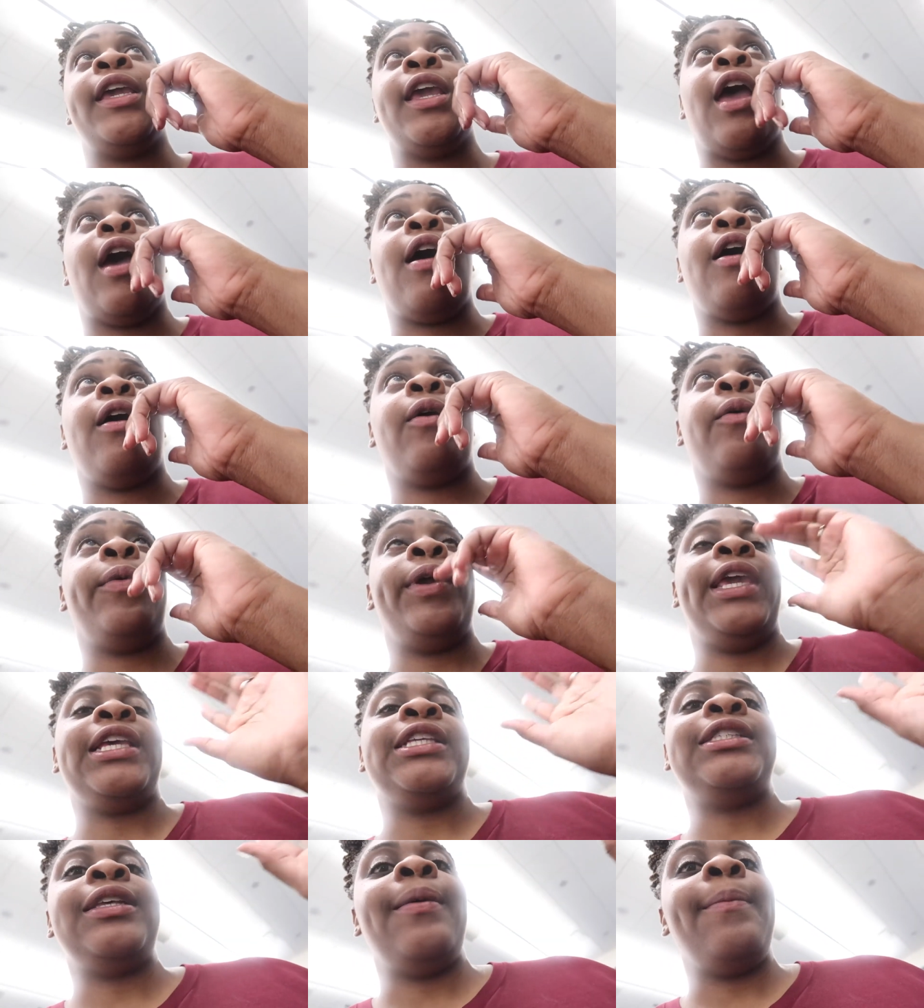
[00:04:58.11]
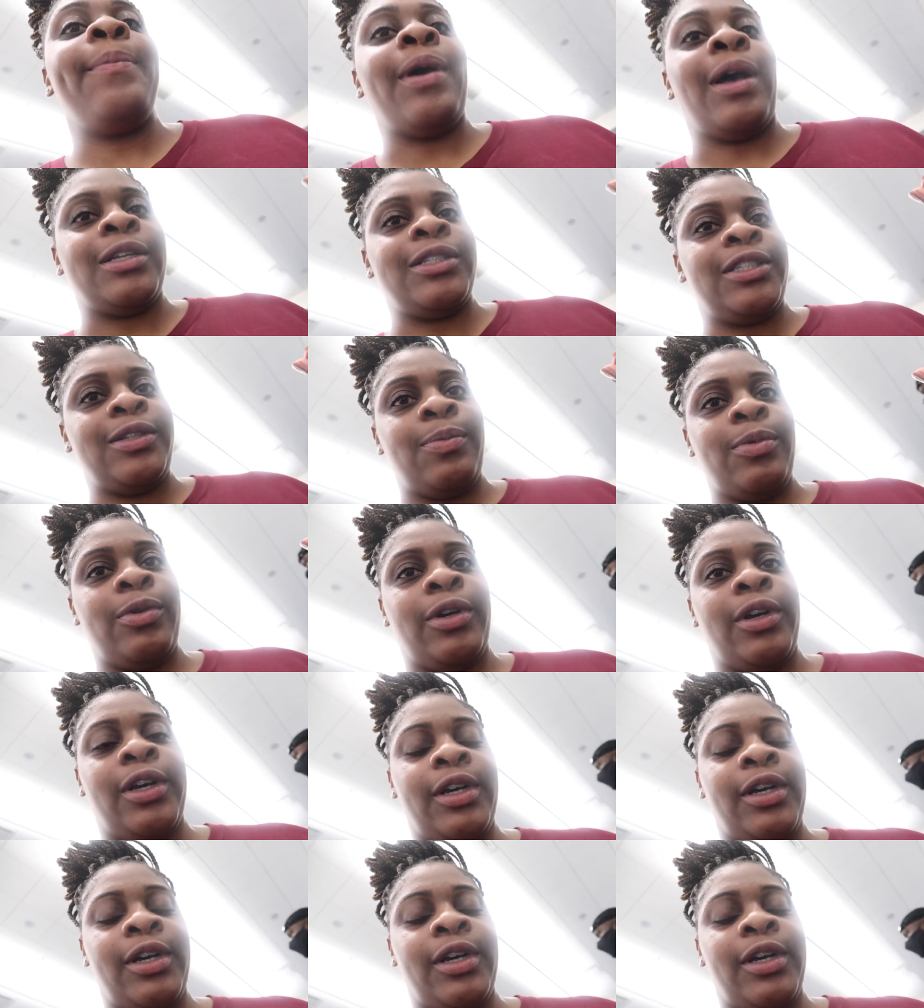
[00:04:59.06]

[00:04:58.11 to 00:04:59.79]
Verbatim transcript: y'all, we is in Baltimore.